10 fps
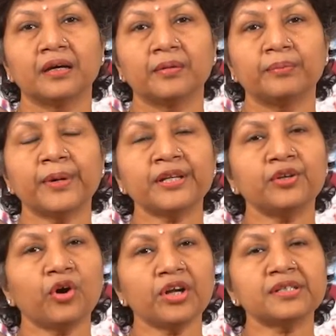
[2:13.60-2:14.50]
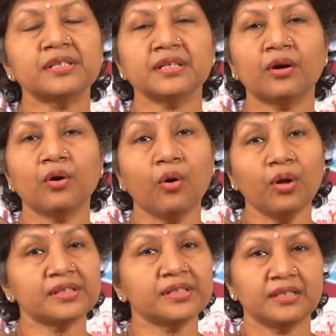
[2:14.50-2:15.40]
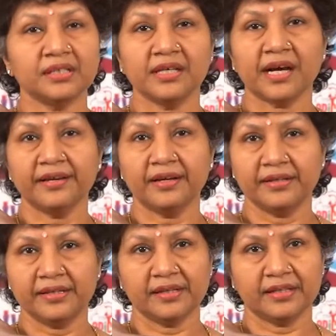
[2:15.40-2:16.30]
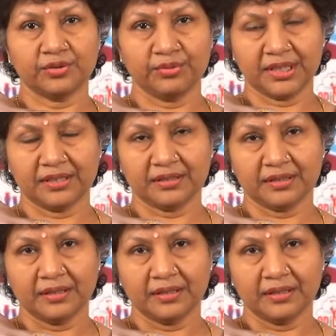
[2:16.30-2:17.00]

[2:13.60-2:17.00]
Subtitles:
But not all CTD-ILDs are treated.